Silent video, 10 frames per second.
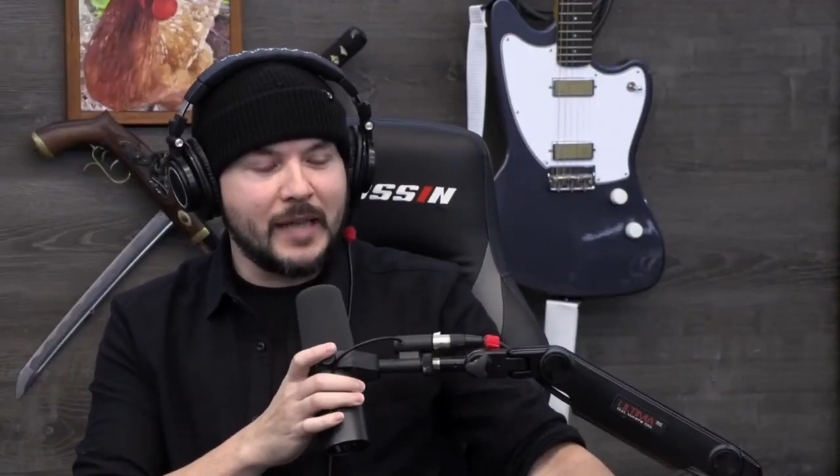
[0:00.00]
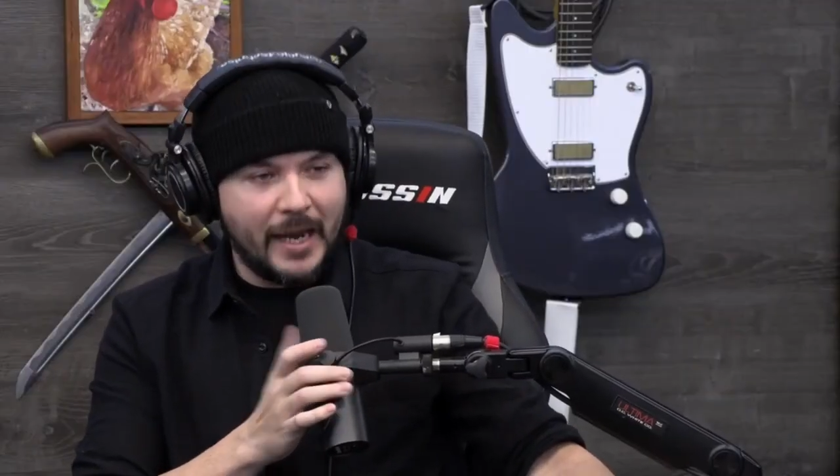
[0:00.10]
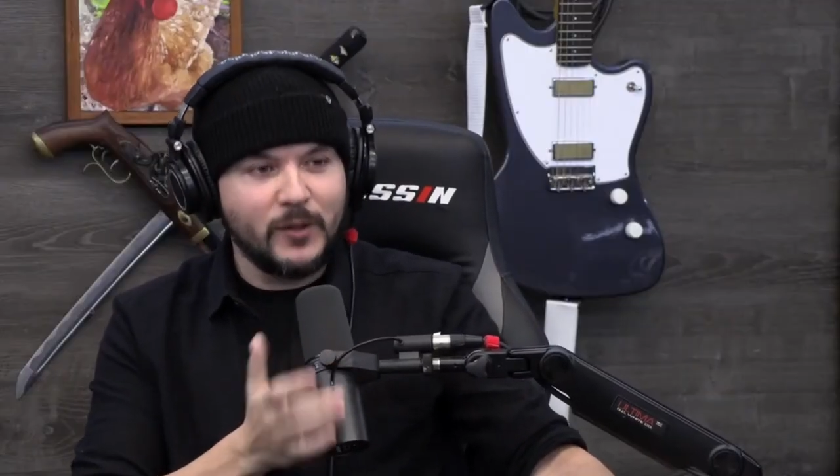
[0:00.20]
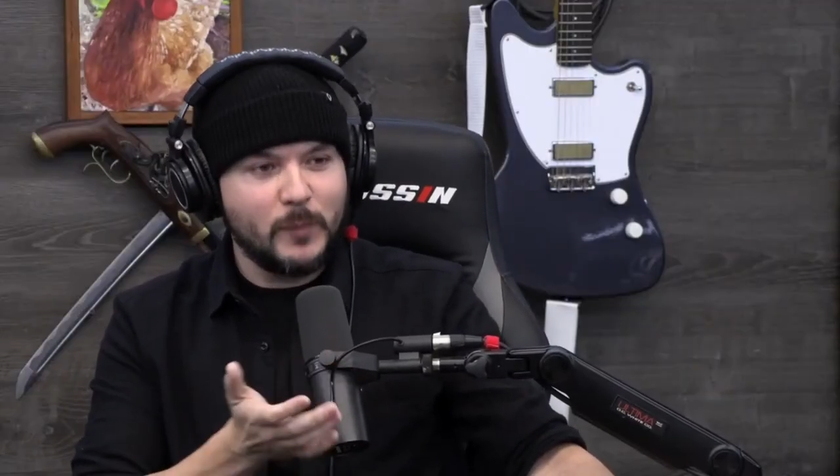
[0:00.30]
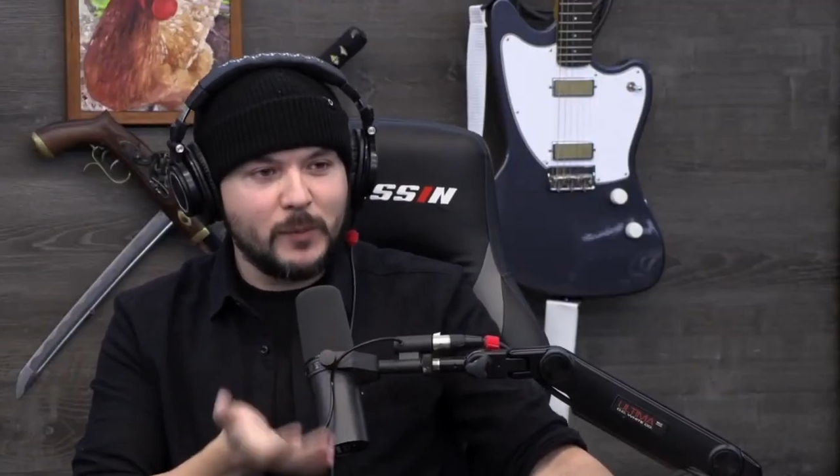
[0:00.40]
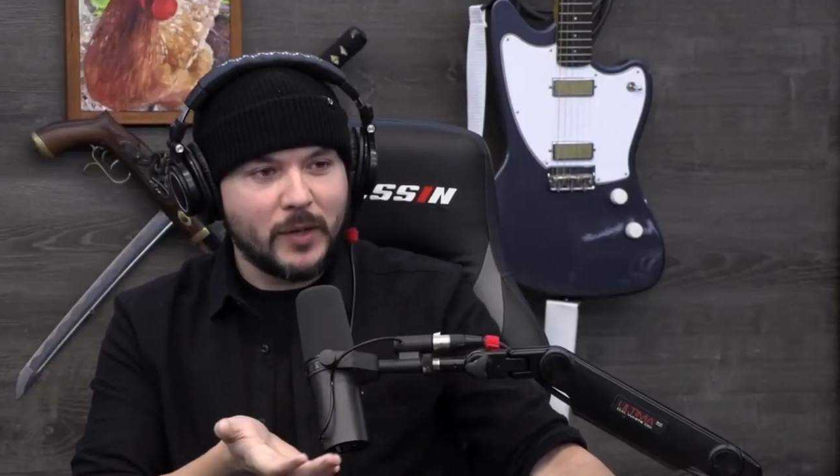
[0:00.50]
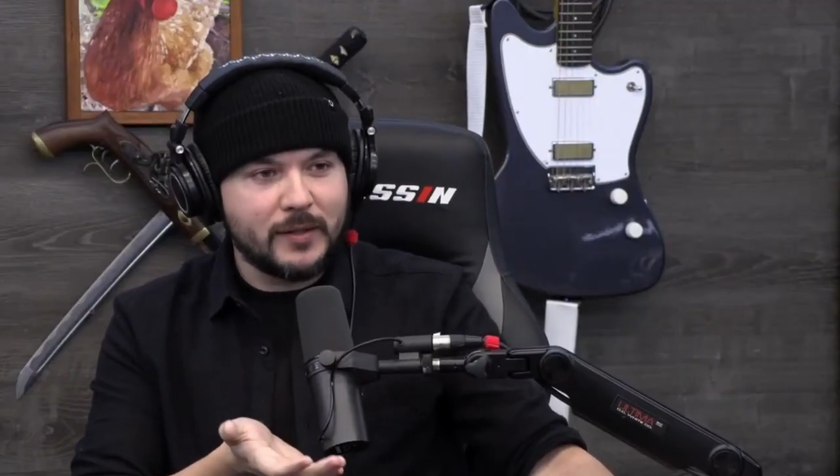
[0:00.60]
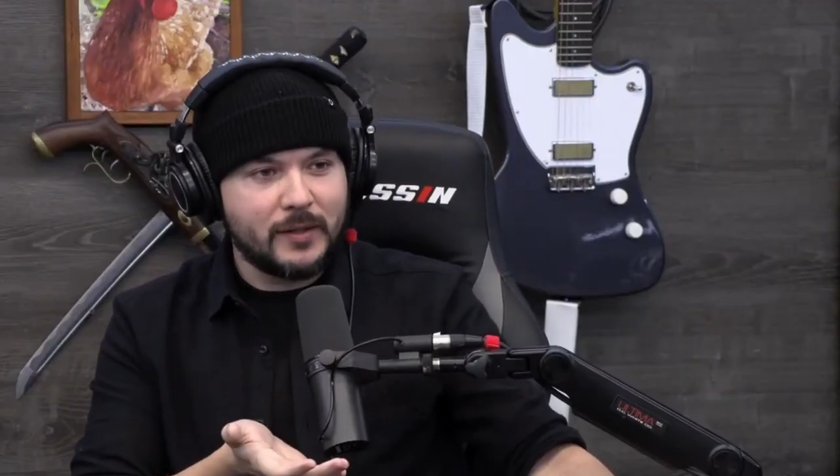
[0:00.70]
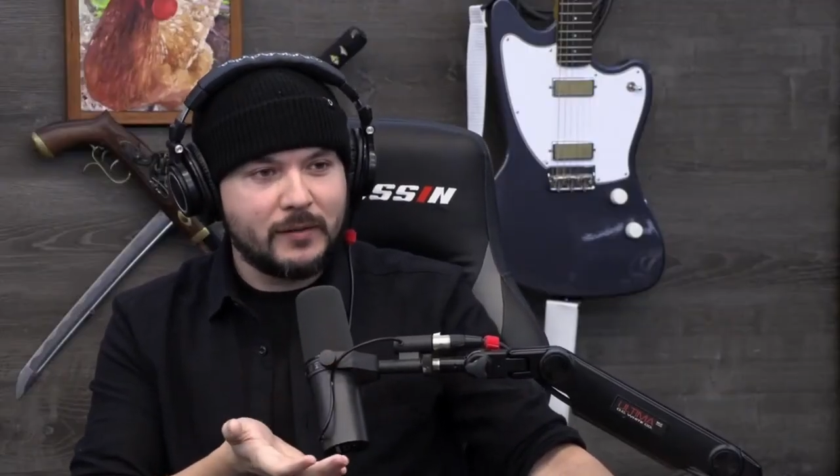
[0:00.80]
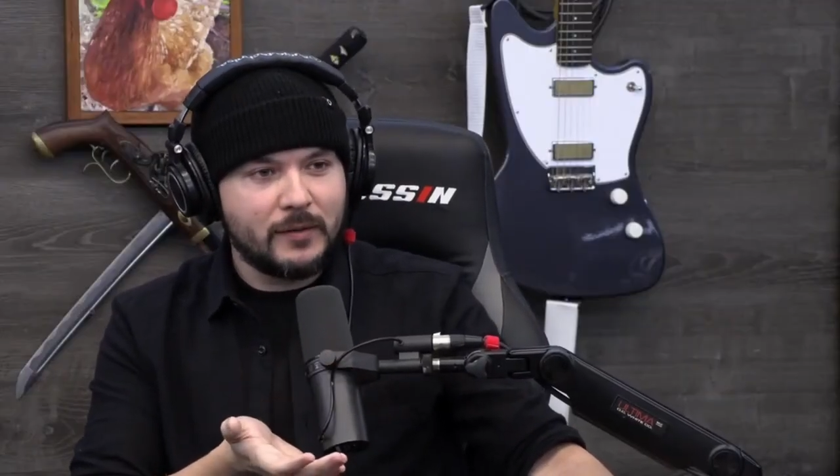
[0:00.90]
Can you be
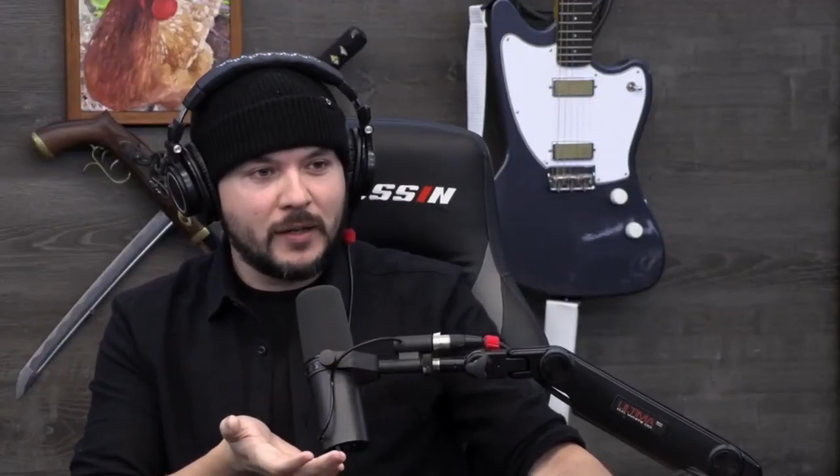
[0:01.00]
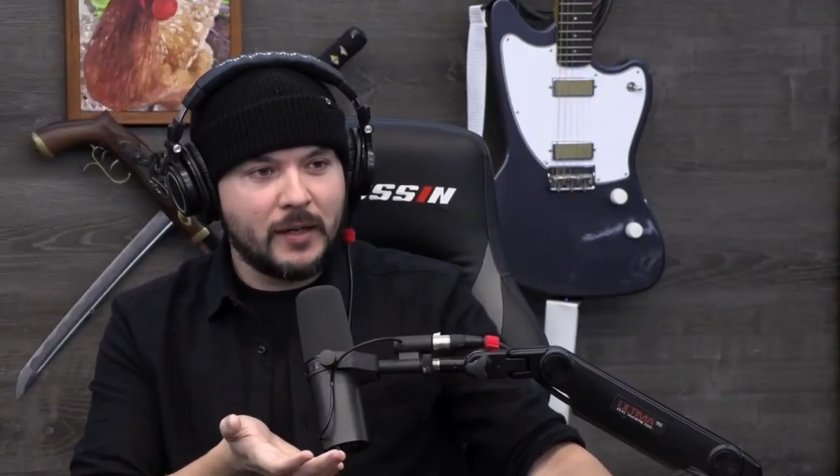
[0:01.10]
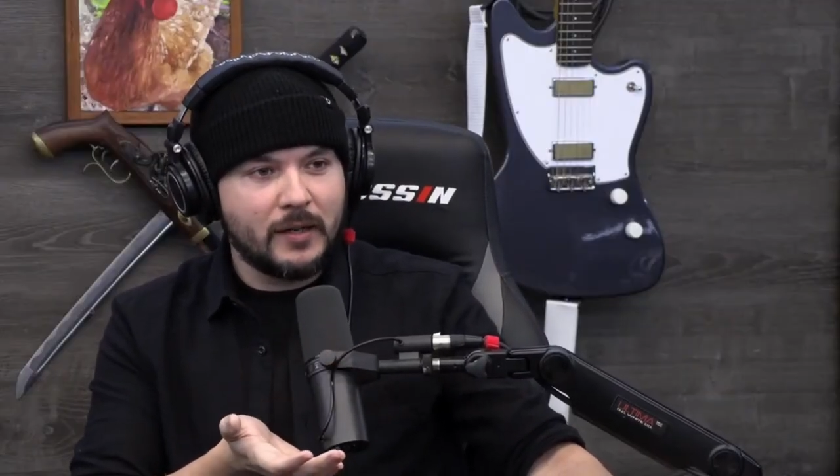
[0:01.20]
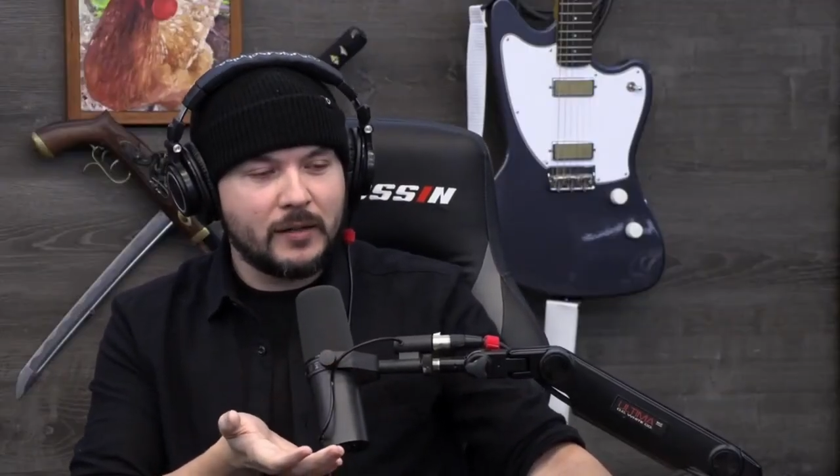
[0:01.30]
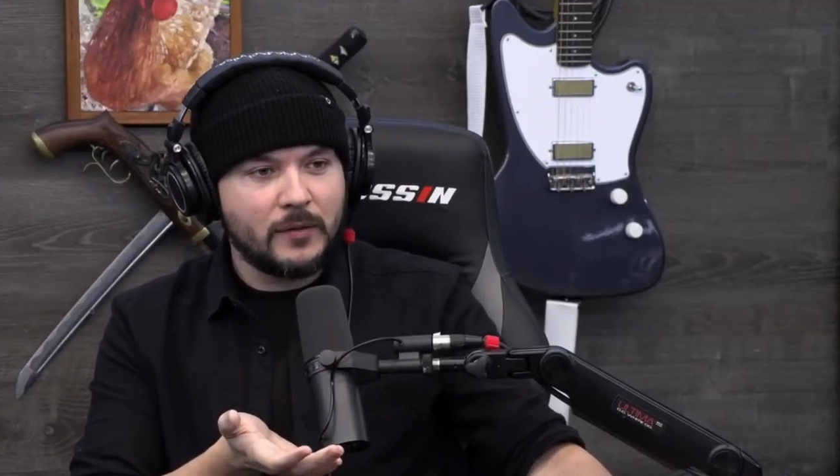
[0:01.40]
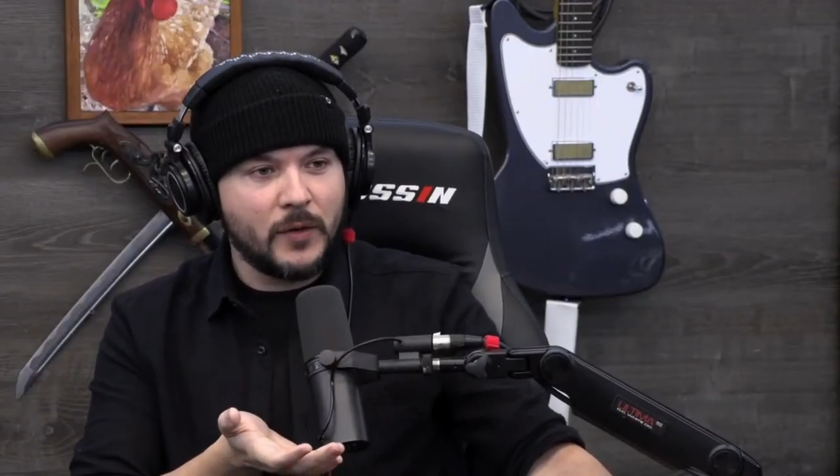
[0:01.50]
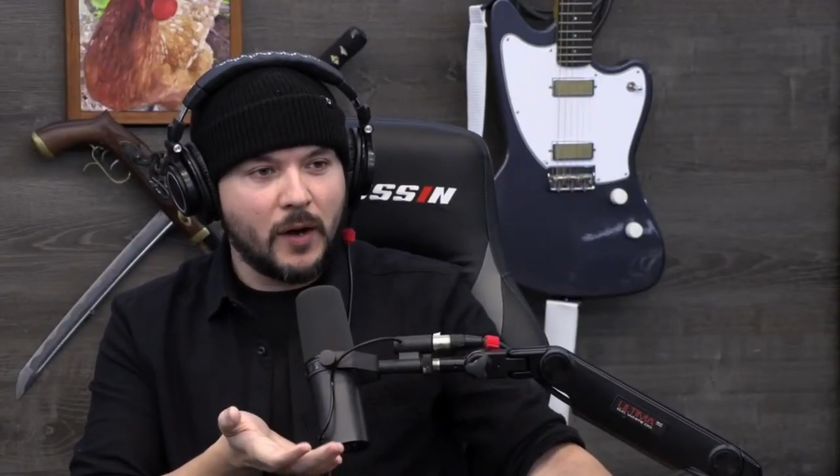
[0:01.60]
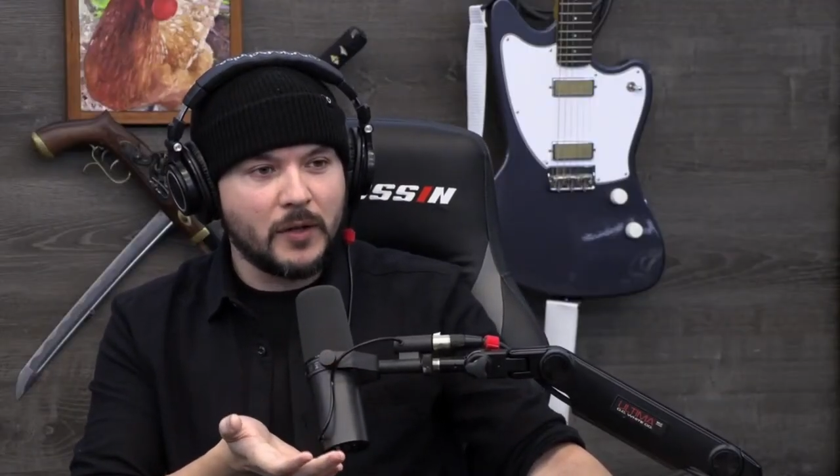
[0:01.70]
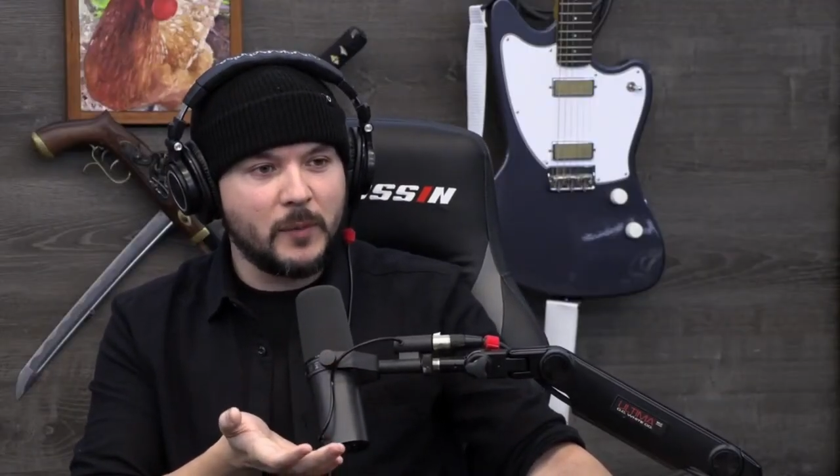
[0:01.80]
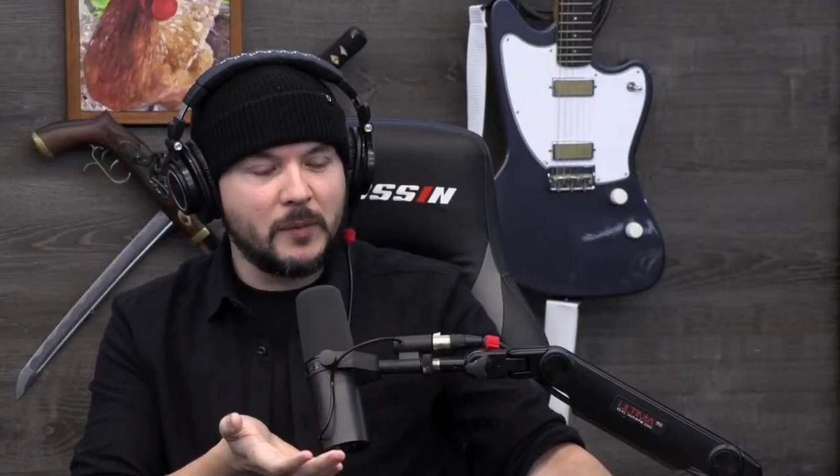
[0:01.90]
president?
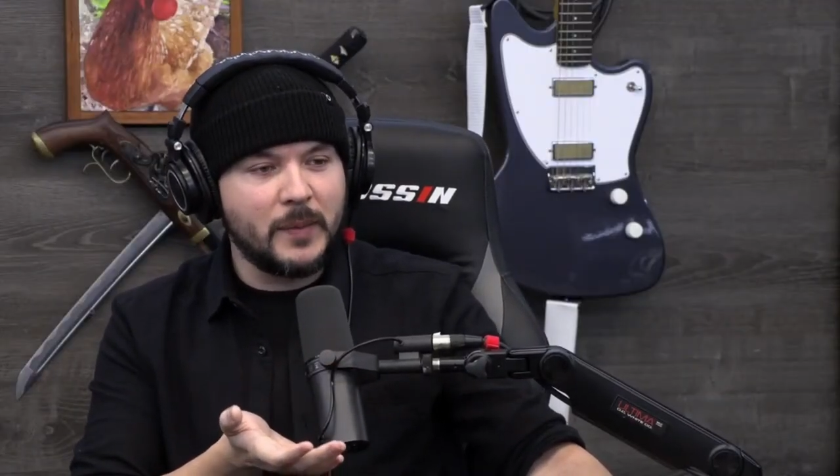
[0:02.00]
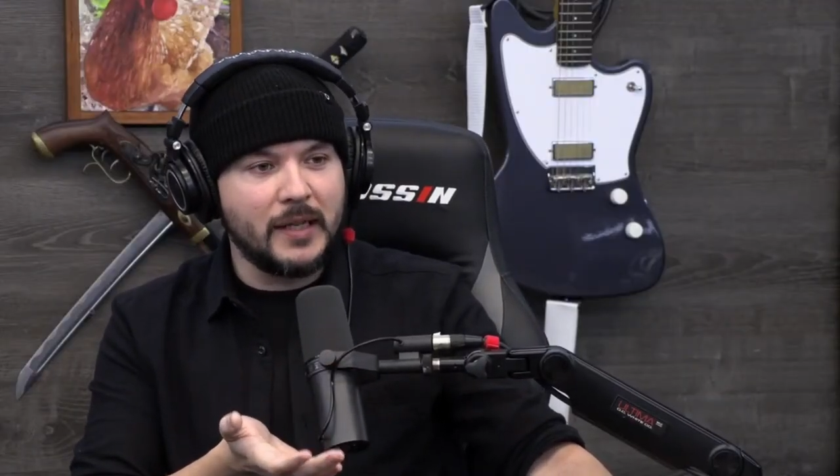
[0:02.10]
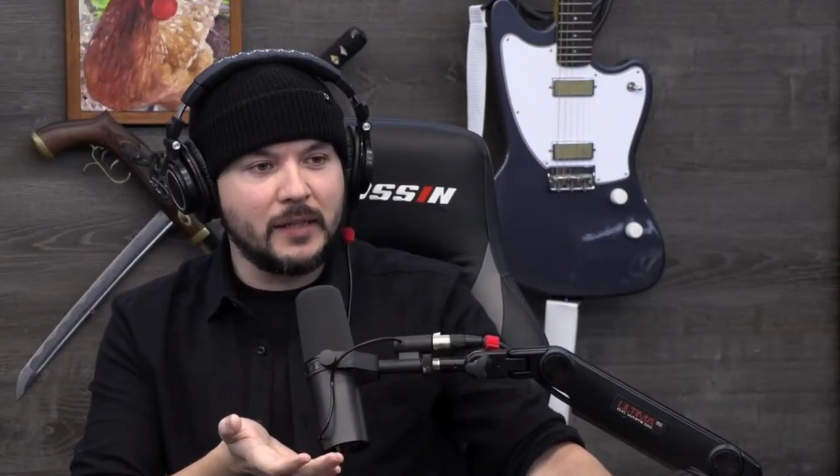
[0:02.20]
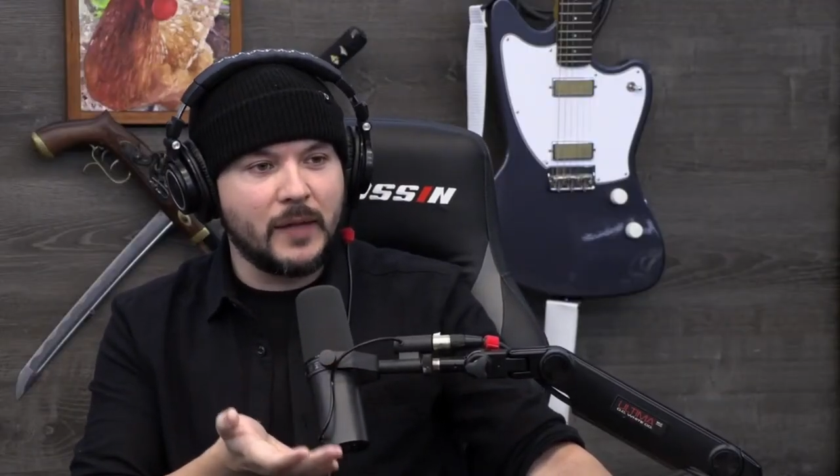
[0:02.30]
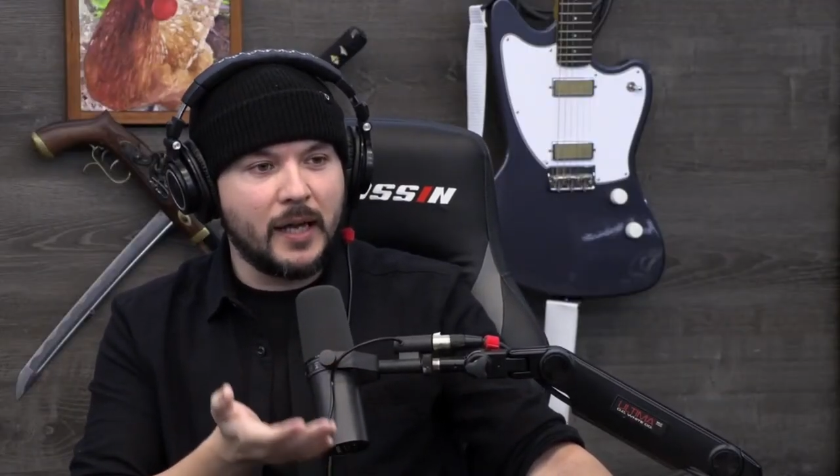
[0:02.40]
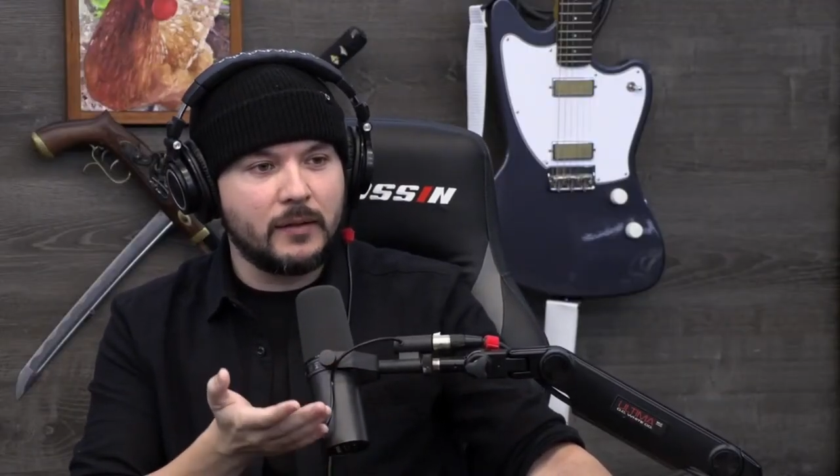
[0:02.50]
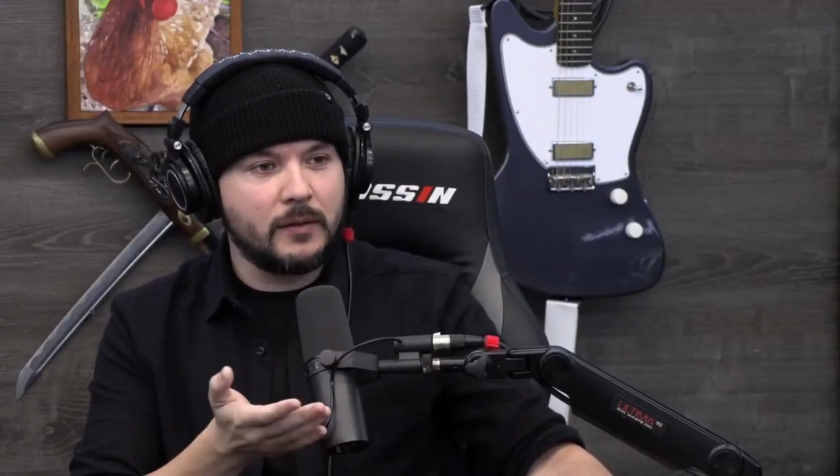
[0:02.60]
Argument being that